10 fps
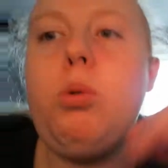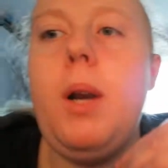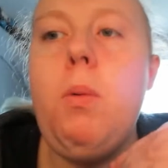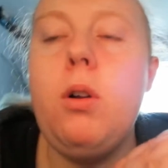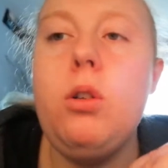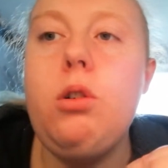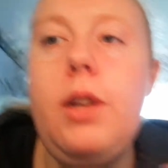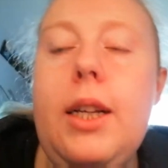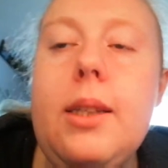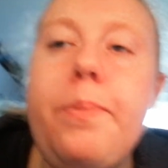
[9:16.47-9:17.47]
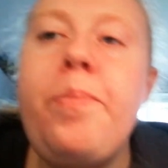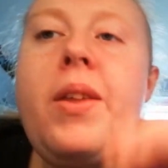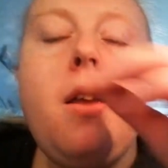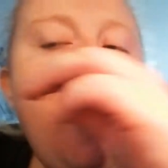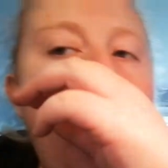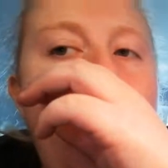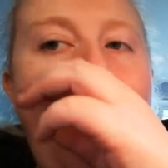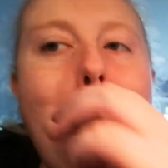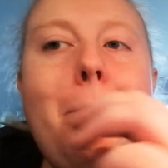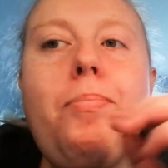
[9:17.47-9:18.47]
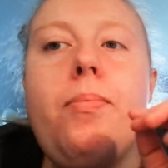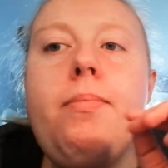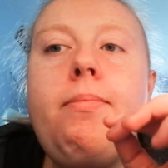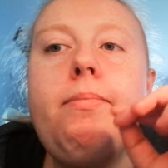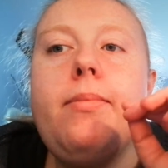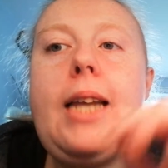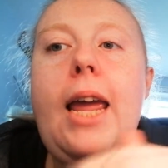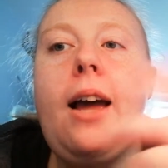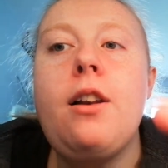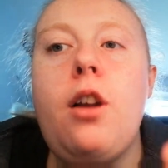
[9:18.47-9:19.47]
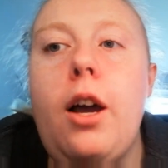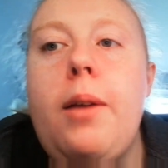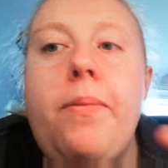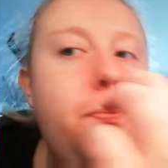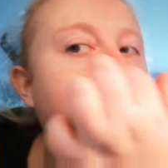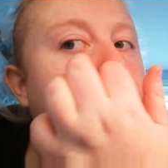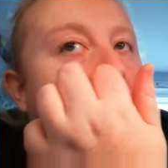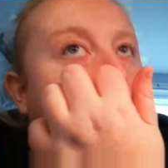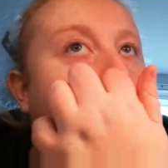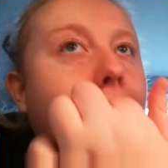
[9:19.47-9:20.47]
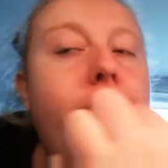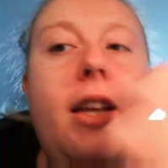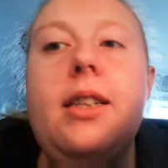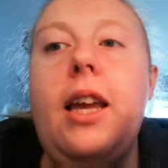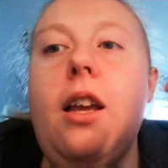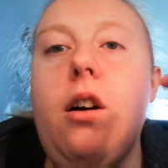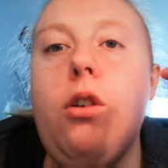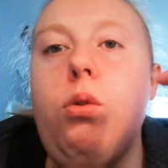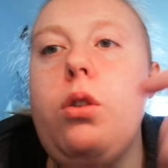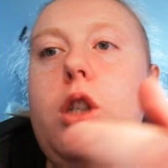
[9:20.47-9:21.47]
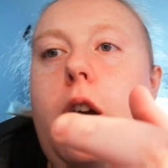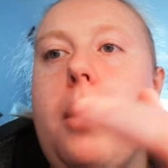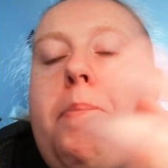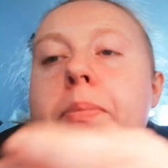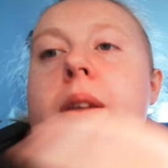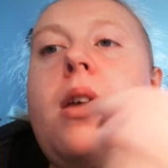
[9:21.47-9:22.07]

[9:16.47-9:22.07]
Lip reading: at 21 degrees day and night. They have these heat on all the time.